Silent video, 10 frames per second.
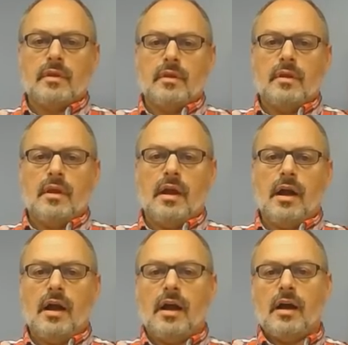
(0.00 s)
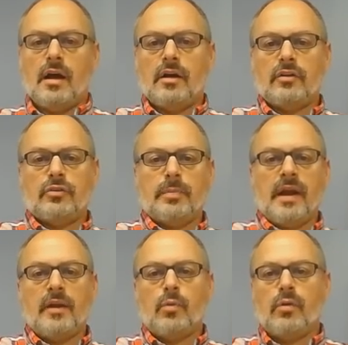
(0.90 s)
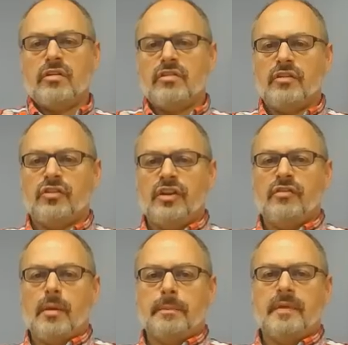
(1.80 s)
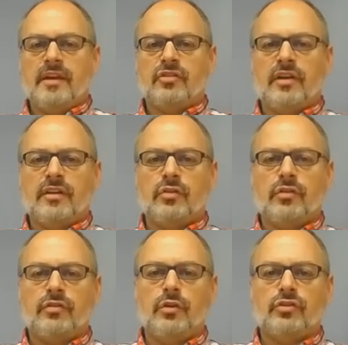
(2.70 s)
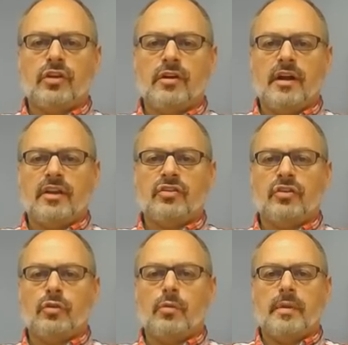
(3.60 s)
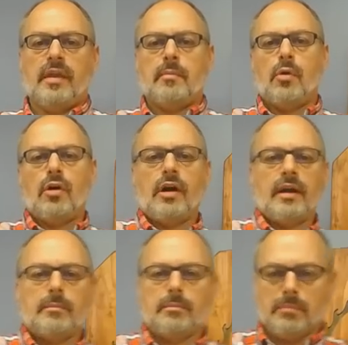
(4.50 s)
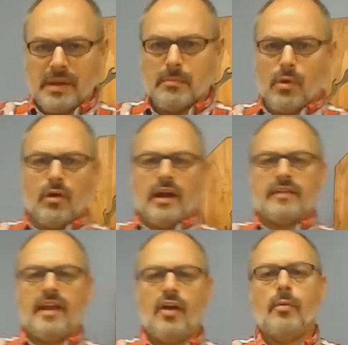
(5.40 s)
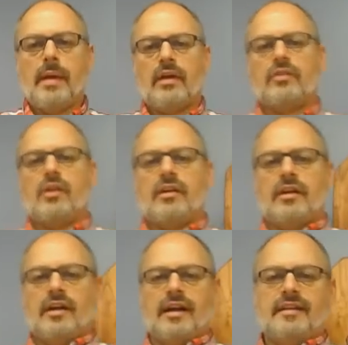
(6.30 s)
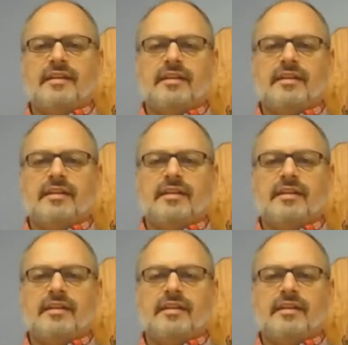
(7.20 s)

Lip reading: Spike, will we receive updates like this for future classes, or will be more like the Hellbound idea?